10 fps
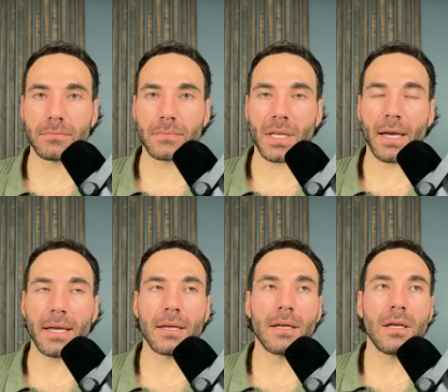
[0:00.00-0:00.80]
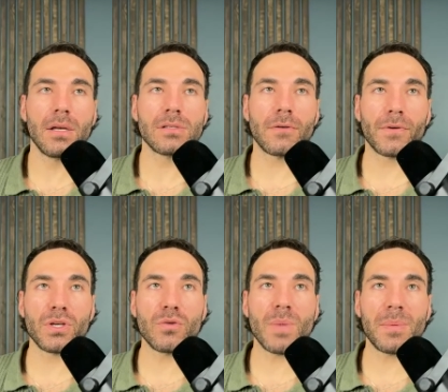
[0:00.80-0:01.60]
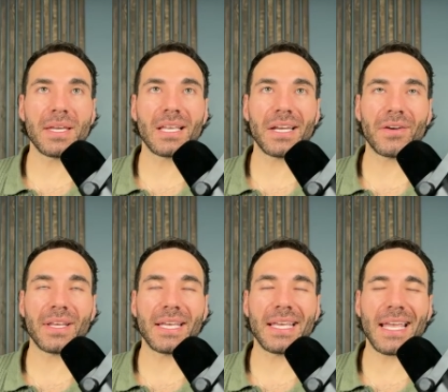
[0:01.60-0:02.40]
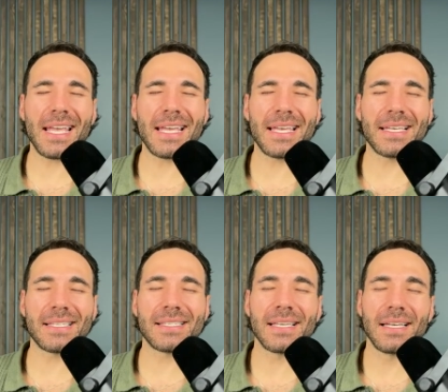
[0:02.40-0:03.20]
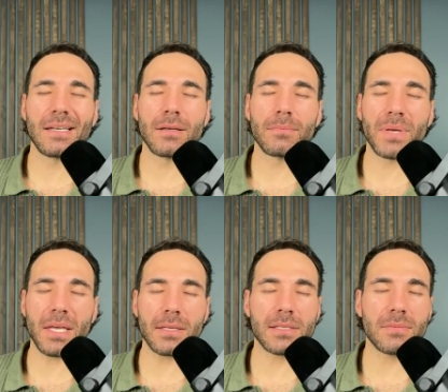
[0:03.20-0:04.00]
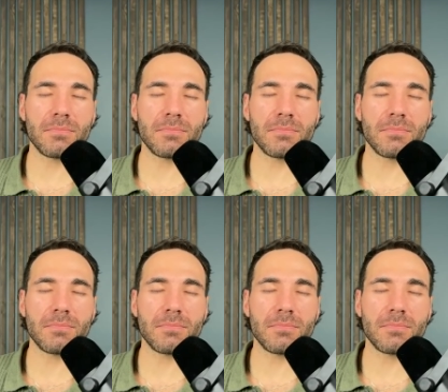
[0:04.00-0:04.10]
Okay. So for you, maybe clarity is peace.